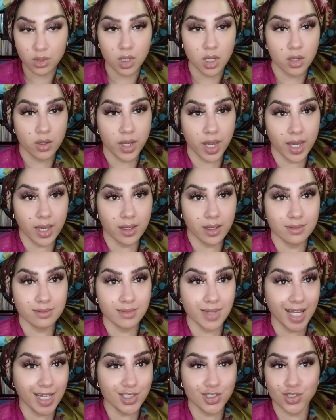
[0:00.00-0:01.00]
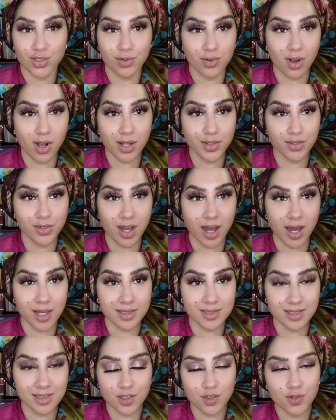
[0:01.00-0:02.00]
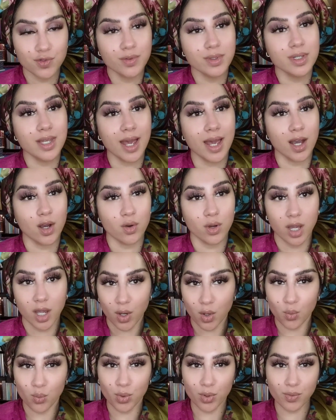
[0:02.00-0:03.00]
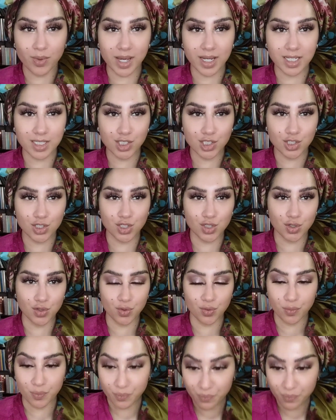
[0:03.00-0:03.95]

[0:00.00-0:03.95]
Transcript: Okay, lashes are on, you guys. Now, we're ready to do